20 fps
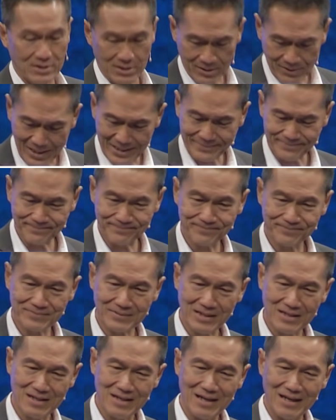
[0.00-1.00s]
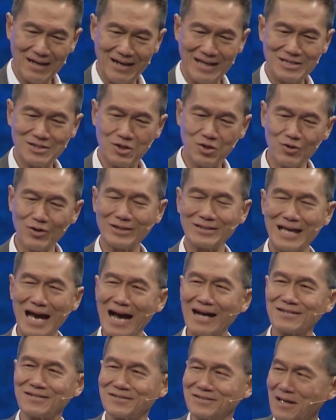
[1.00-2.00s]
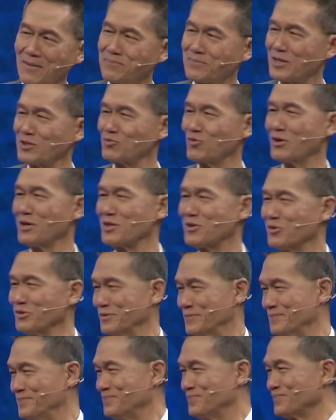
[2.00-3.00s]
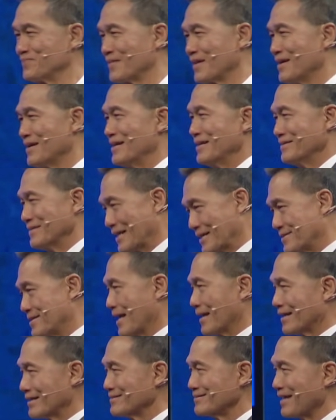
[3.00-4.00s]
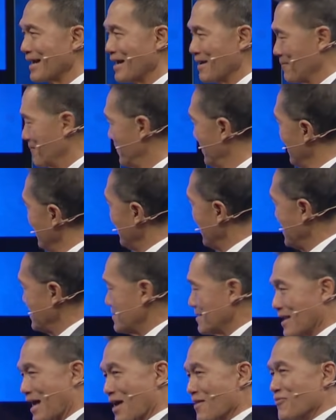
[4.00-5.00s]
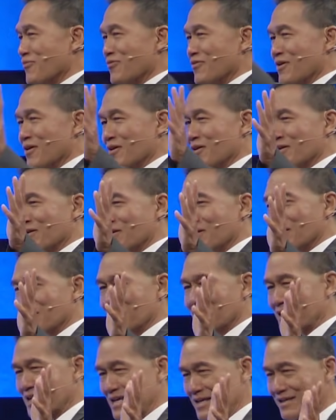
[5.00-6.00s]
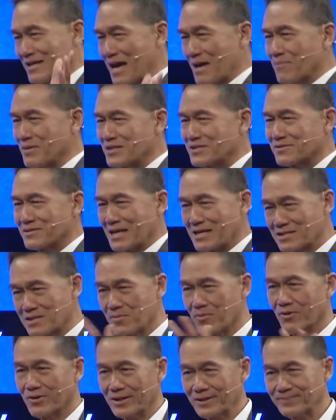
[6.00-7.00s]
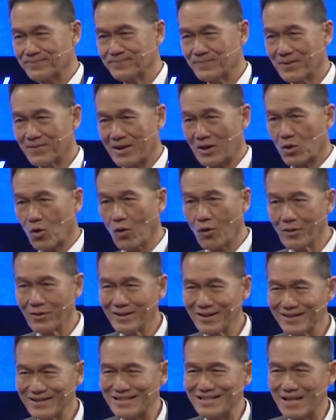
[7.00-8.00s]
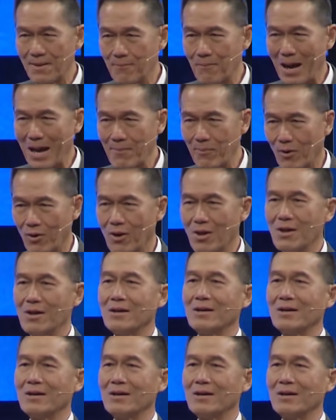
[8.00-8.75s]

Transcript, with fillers: All right. Let's look at Acts chapter twenty-two. The second time, his life, he gave his testimony, recorded in the Bible.